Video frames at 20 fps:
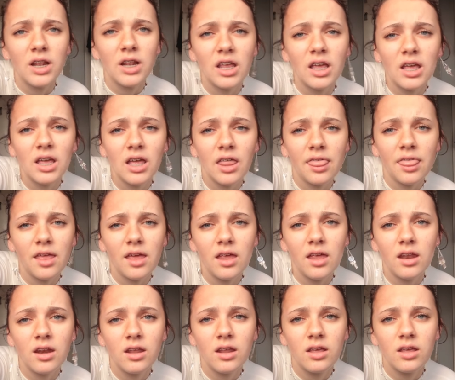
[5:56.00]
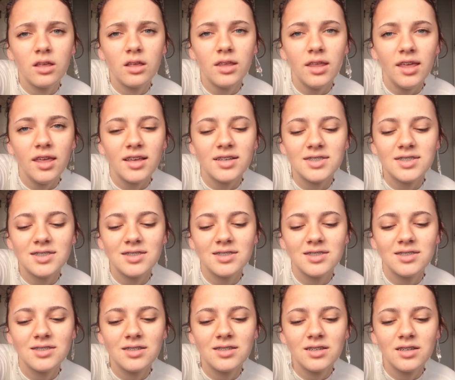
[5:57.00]
quickly and then,
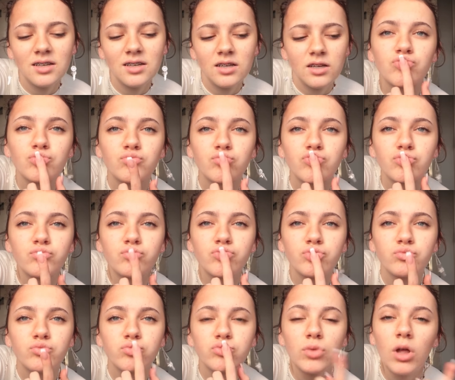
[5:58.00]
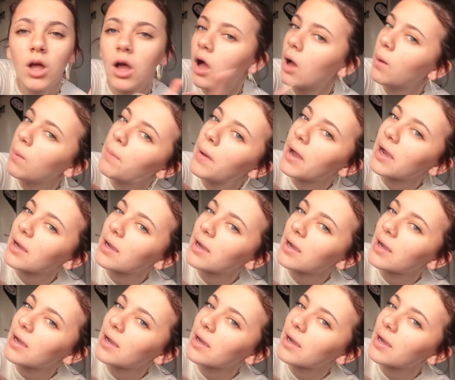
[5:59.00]
yes, I'll be